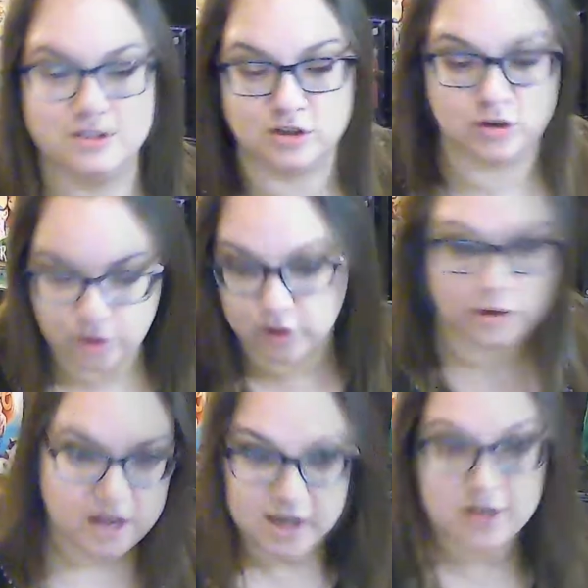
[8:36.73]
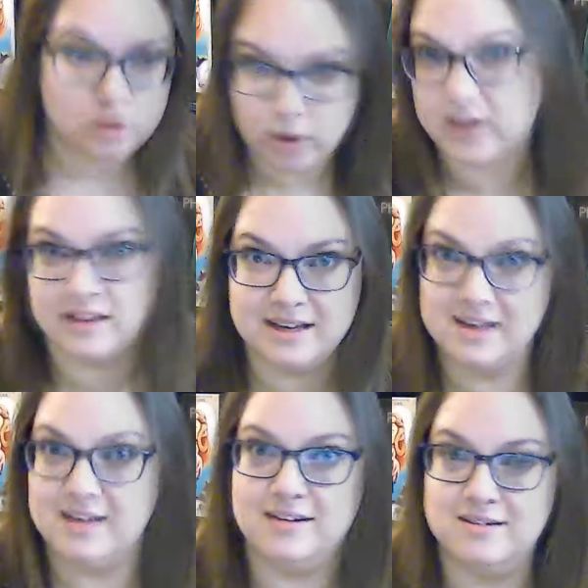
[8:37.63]
So you're
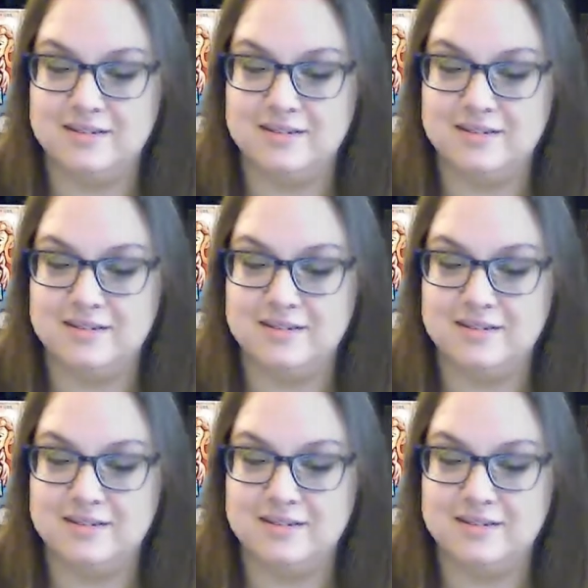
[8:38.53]
quickly